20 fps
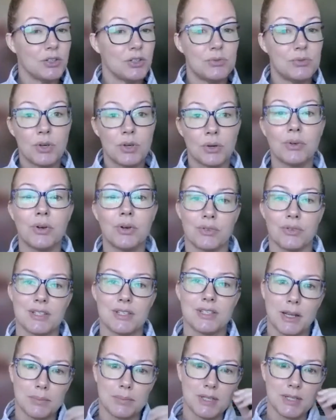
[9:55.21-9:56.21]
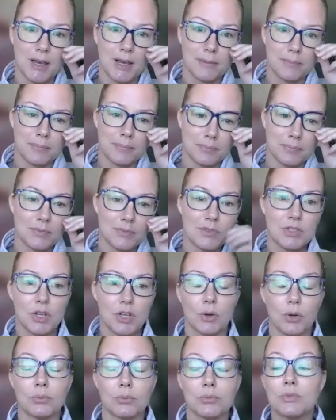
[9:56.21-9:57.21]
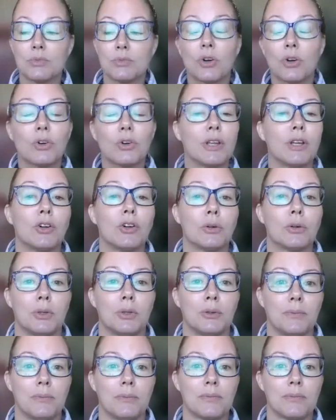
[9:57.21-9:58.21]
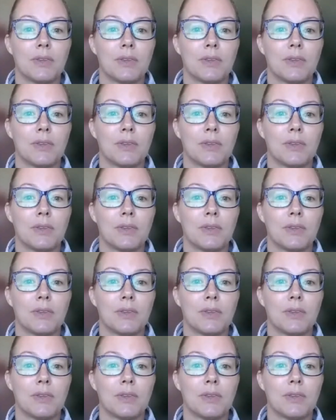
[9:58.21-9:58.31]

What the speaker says: you don't know the steps yet. So totally normal.